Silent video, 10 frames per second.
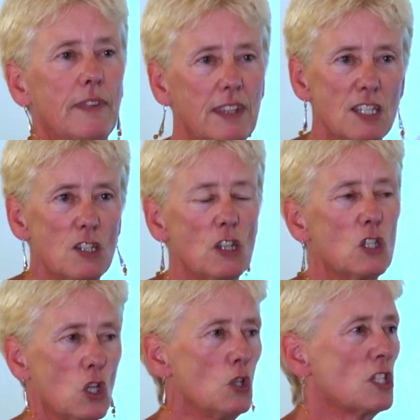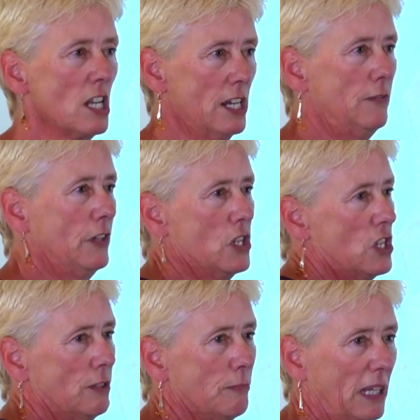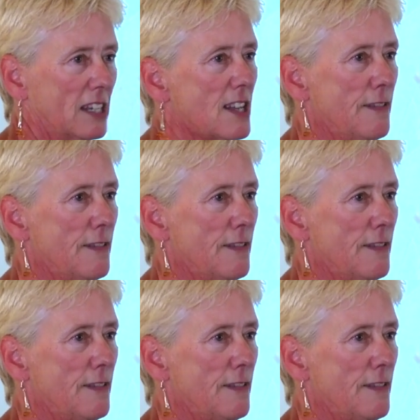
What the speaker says: This is the two-slide version because